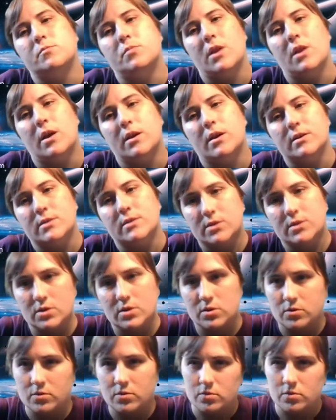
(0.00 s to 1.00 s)
plus
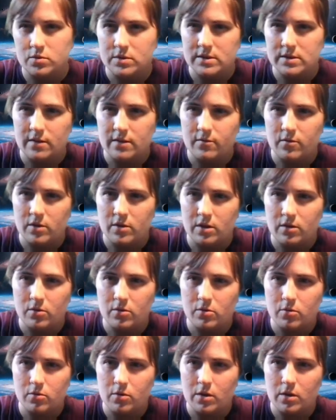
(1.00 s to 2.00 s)

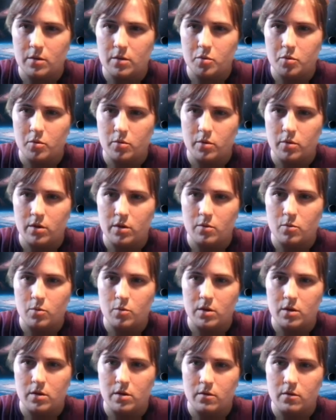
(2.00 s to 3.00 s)

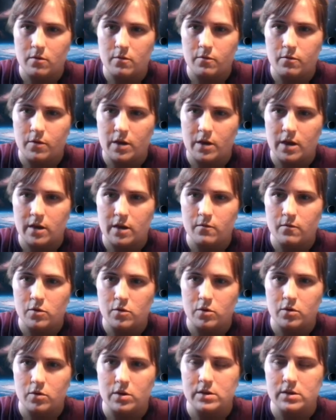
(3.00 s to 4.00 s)
273.15
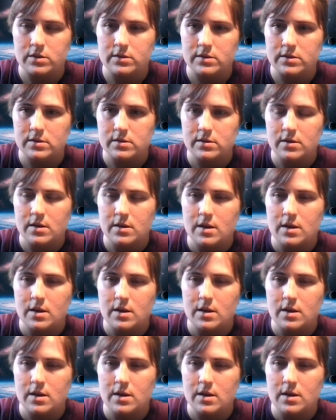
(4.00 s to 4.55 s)
degrees.